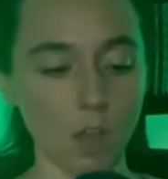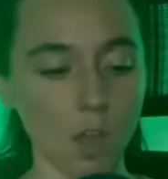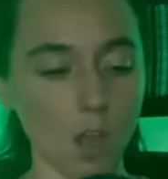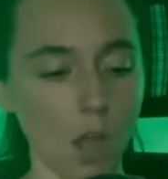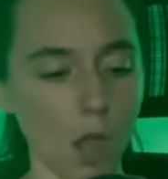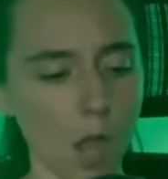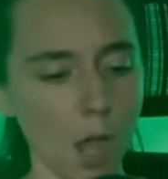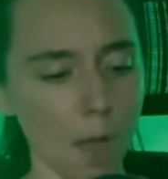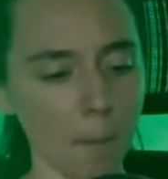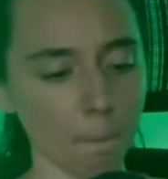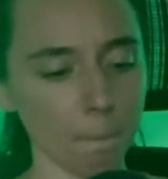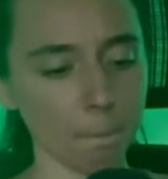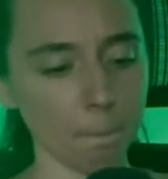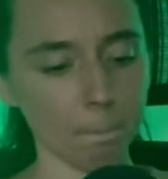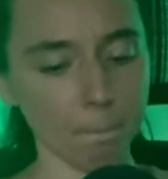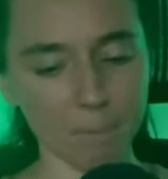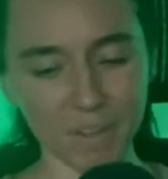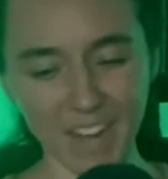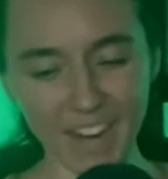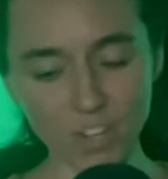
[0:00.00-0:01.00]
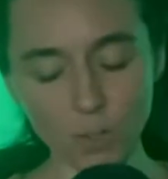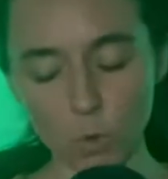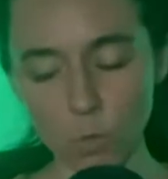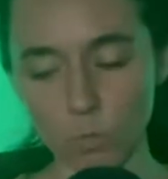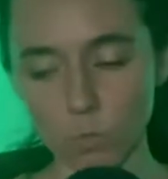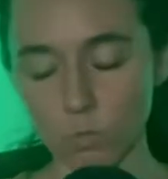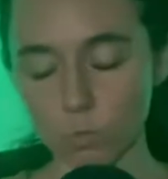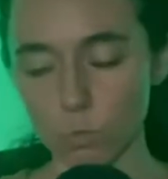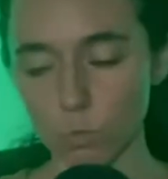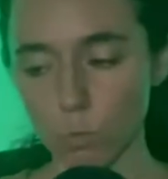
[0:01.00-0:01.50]
but I
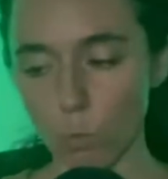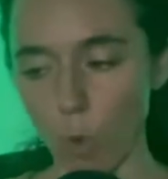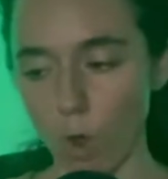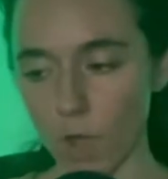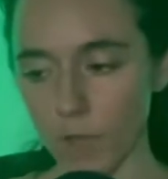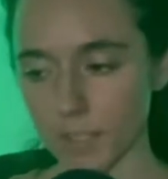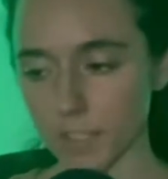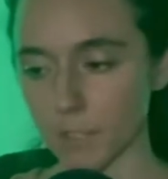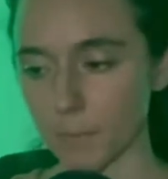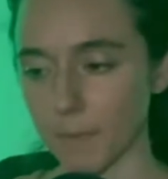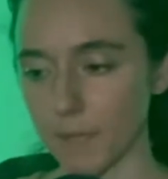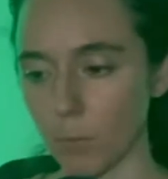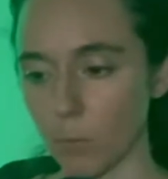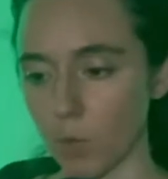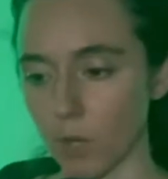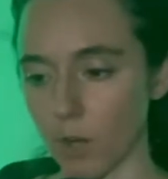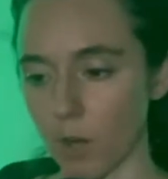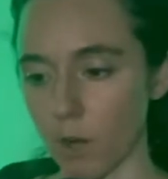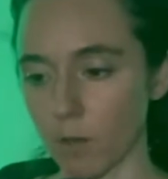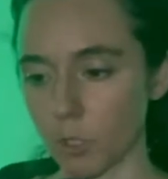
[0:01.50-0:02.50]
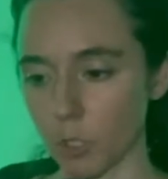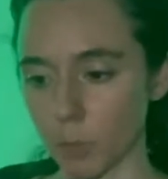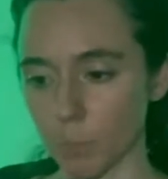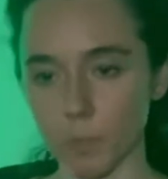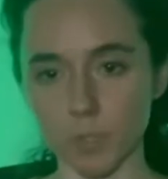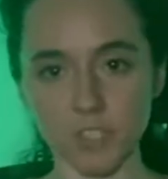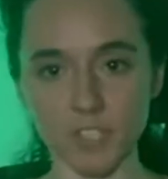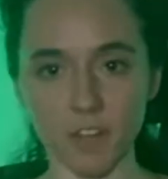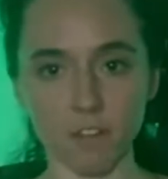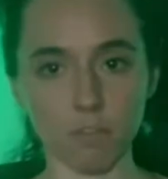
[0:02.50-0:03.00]
don't want to be
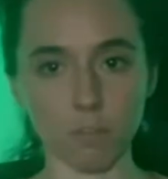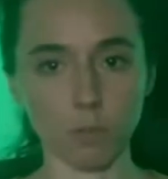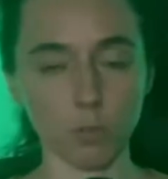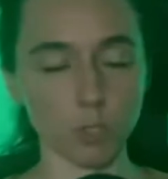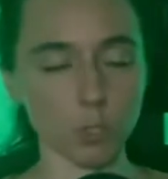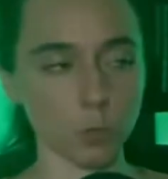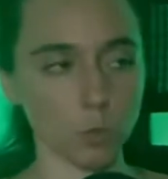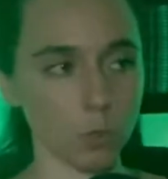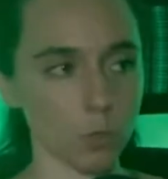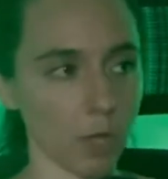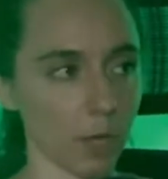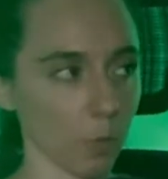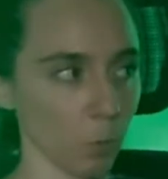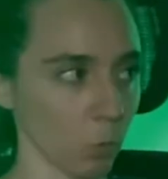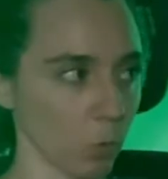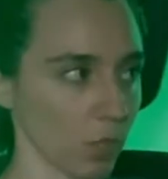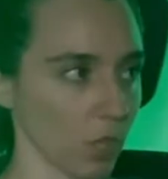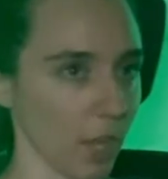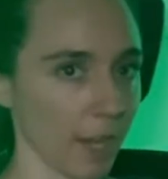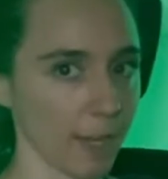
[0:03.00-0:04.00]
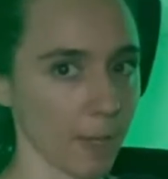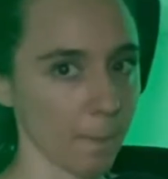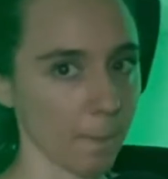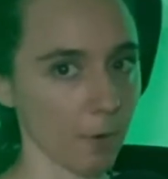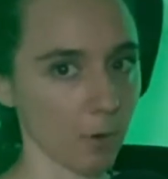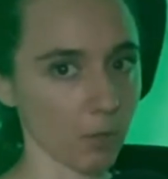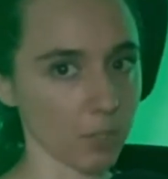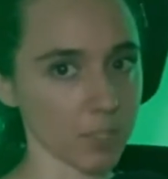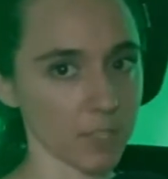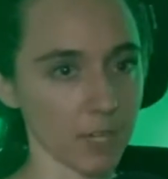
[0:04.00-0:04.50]
100% virtual. I would like a
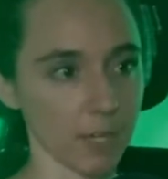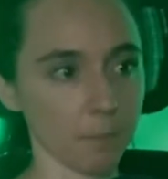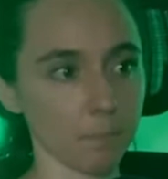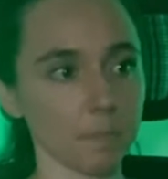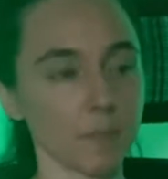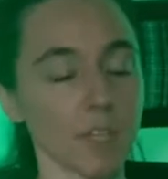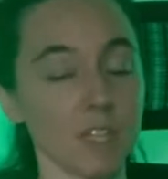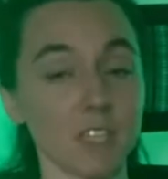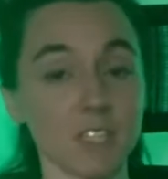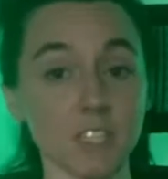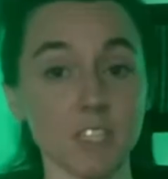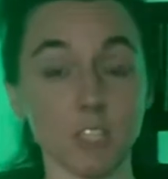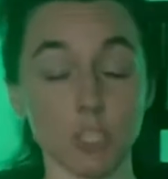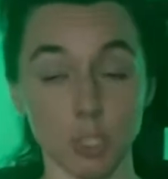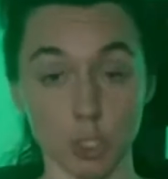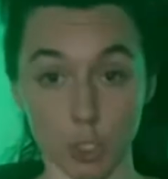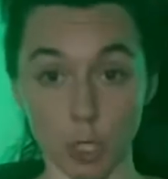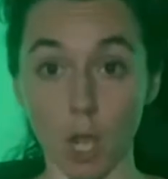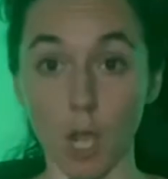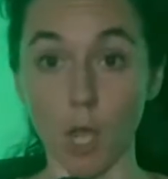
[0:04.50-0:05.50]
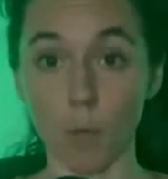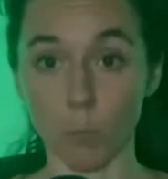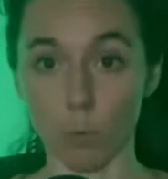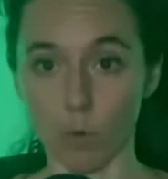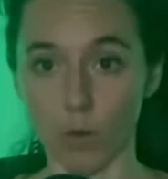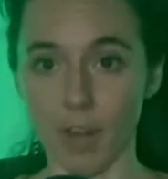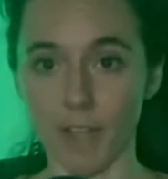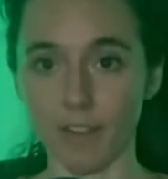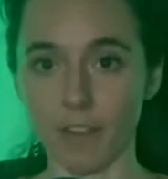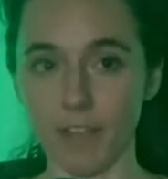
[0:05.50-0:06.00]
part-time job
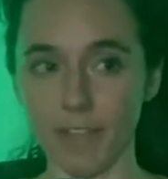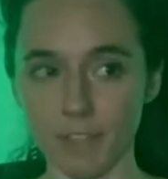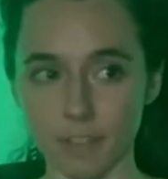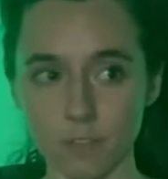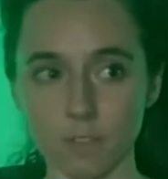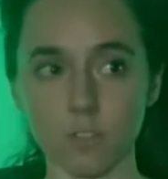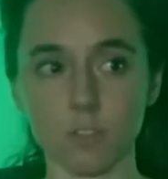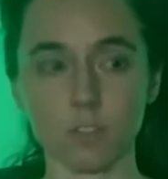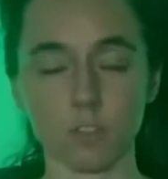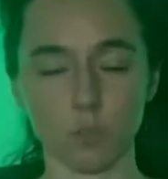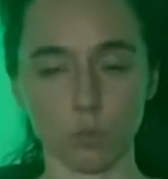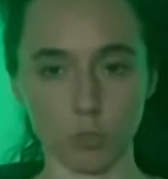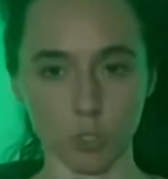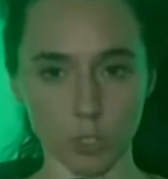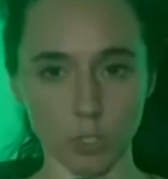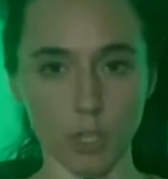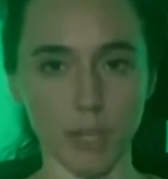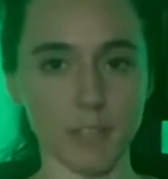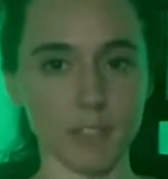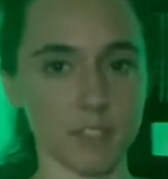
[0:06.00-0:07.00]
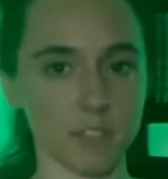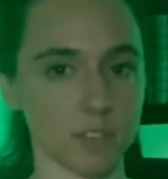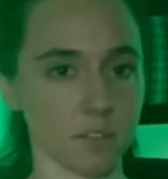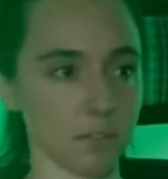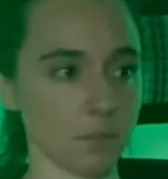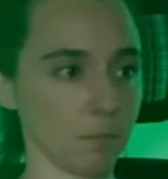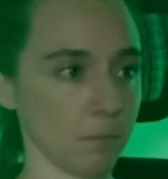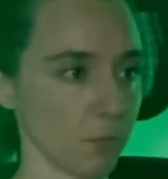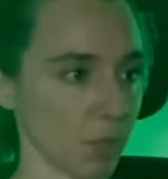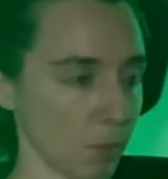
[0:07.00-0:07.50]
where I like socialize
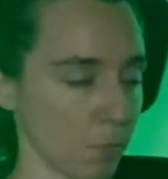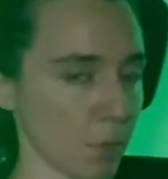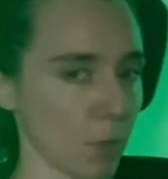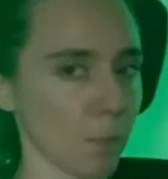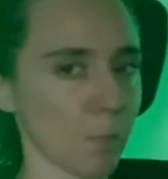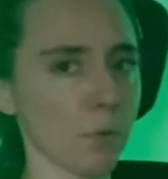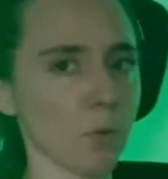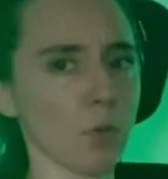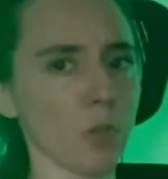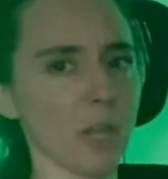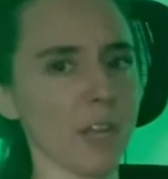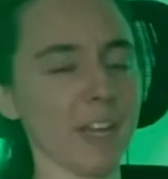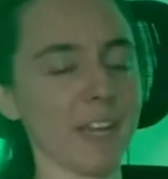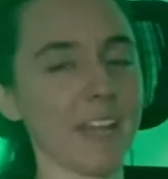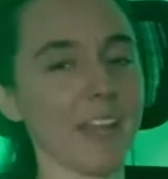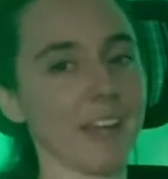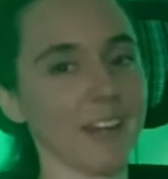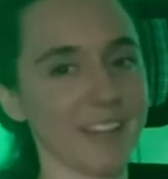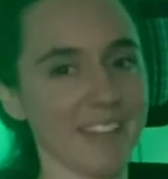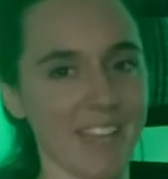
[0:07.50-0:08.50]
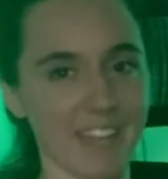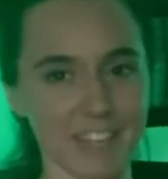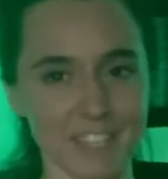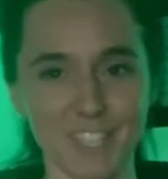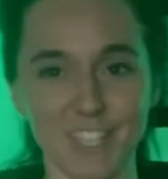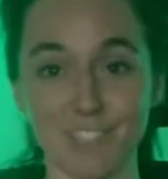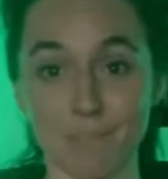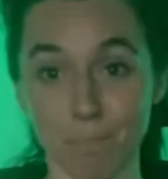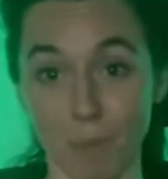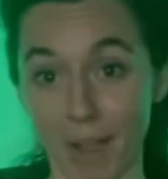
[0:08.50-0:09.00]
and meet people, and again, get
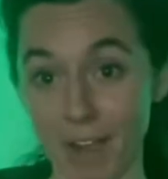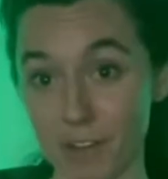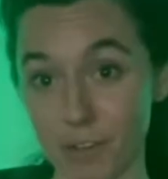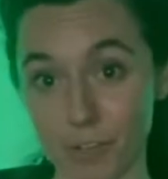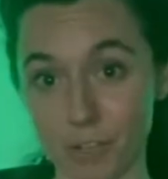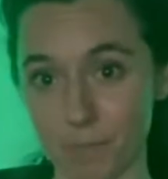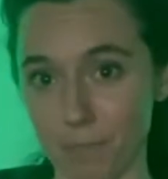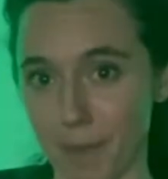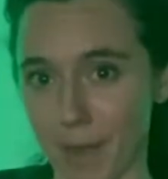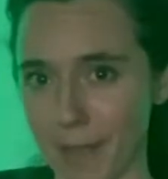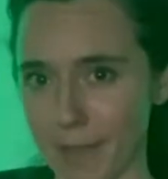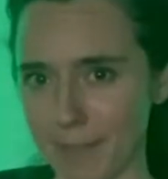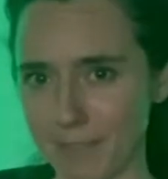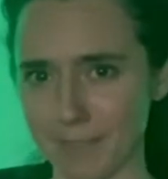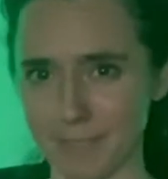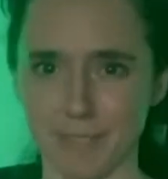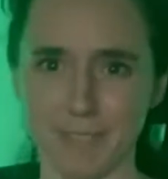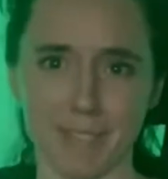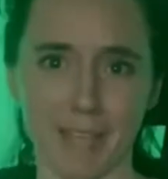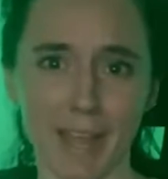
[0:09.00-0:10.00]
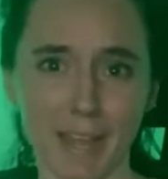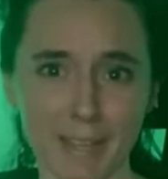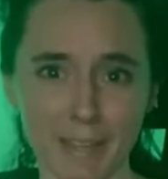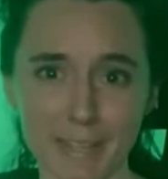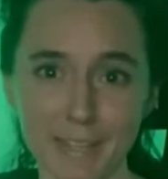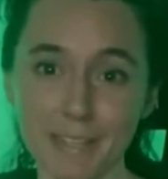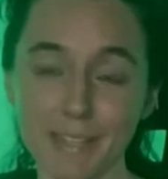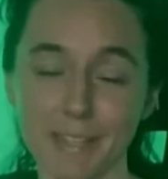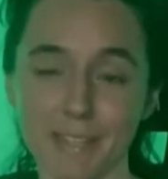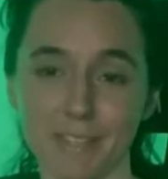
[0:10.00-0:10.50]
inspired by
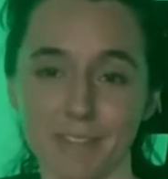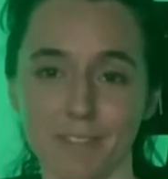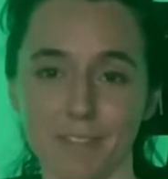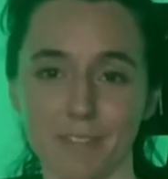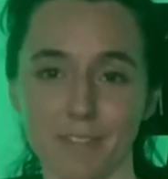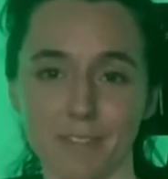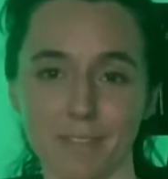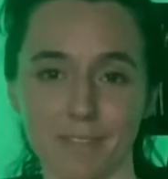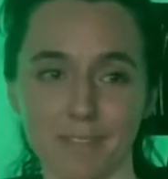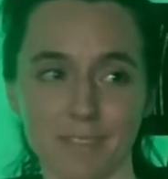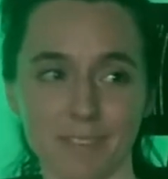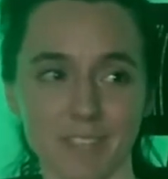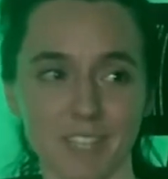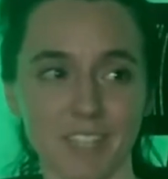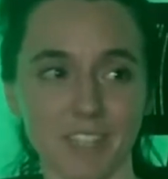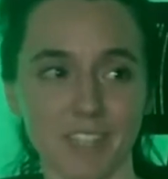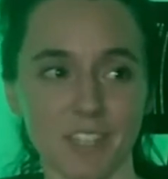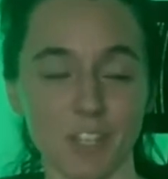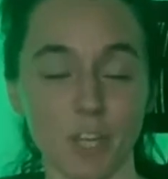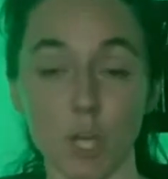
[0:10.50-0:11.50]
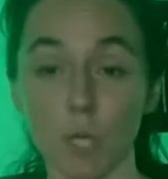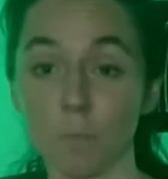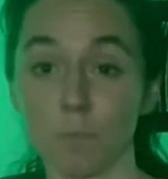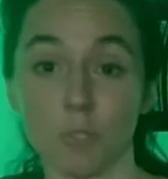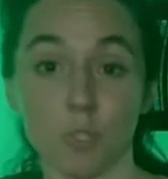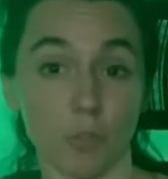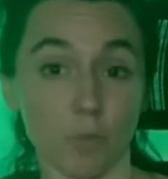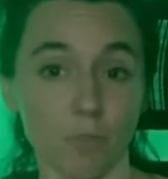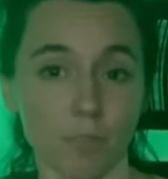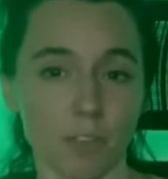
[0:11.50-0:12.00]
society and
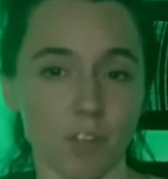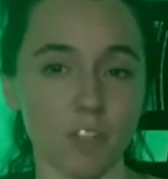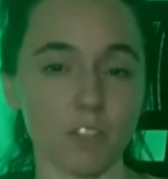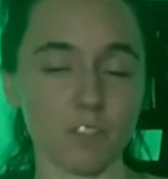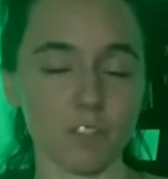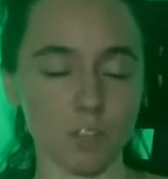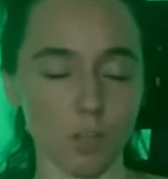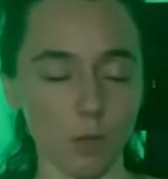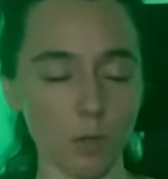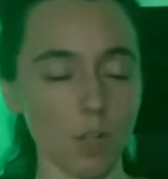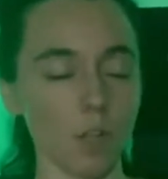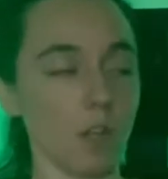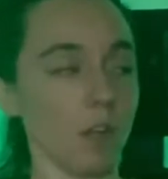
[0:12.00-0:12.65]
observe things. So